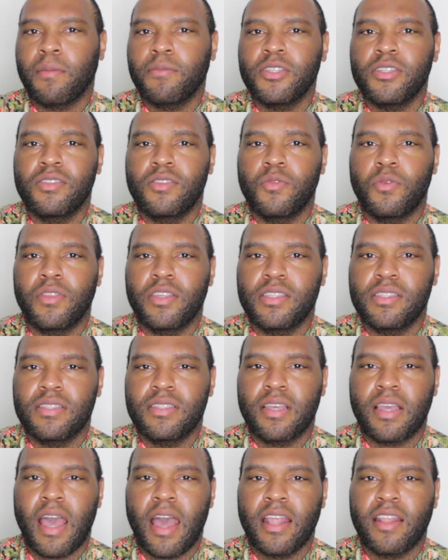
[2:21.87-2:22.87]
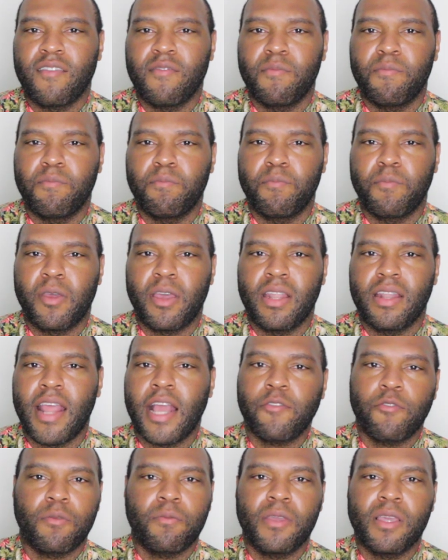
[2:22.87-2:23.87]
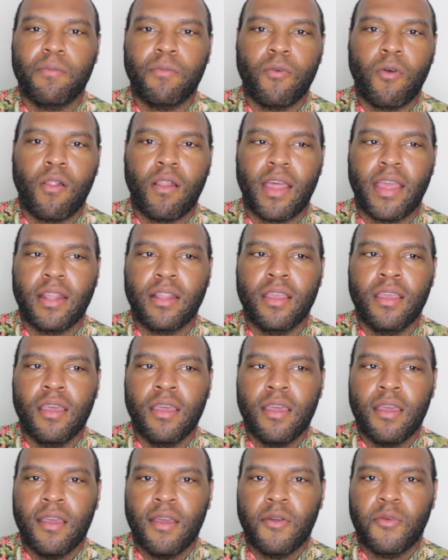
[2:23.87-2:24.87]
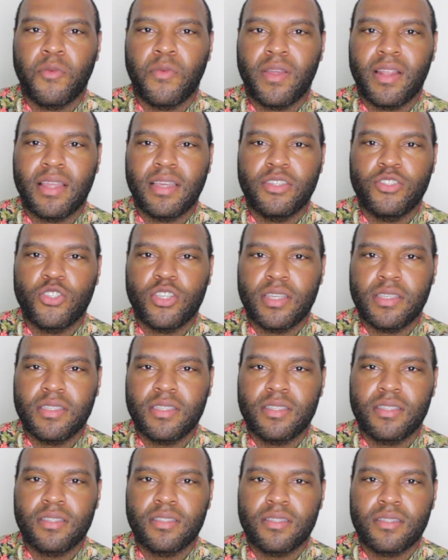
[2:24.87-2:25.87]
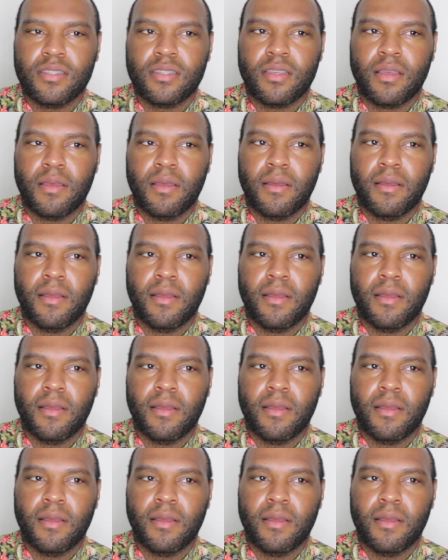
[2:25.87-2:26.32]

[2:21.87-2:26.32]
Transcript: I'm just doing this to kind of connect with people and really just